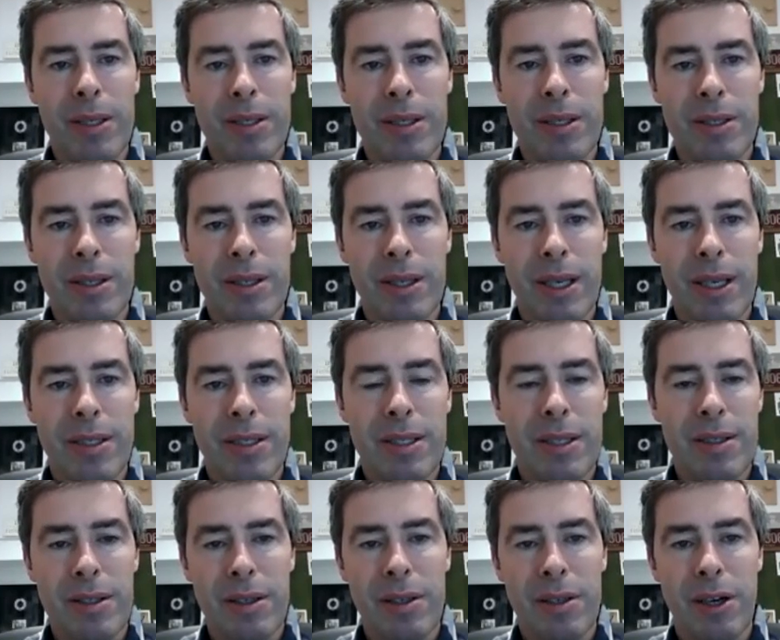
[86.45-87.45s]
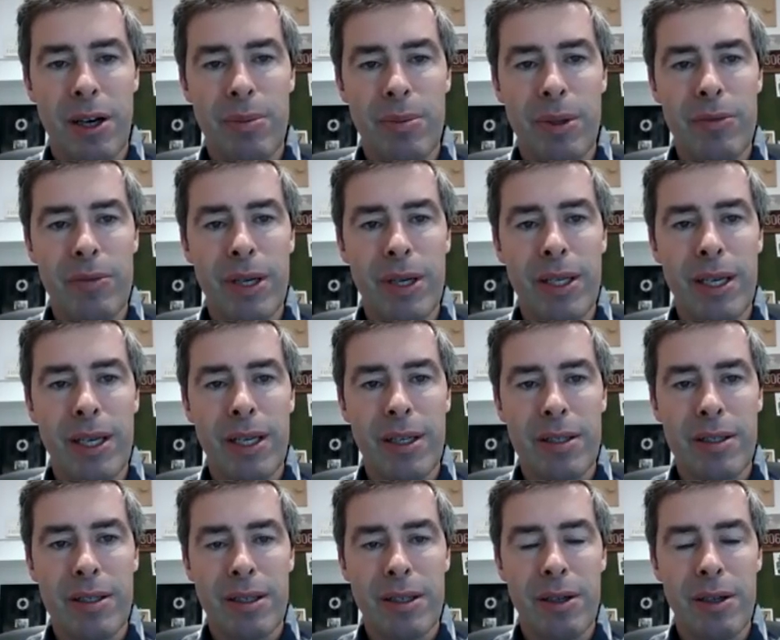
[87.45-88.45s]
the extensor carpi radialis
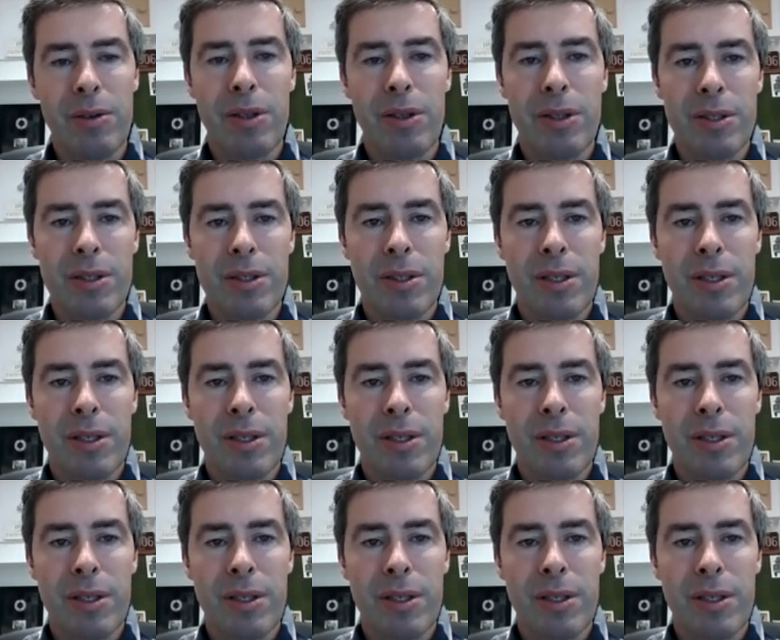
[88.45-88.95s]
longus,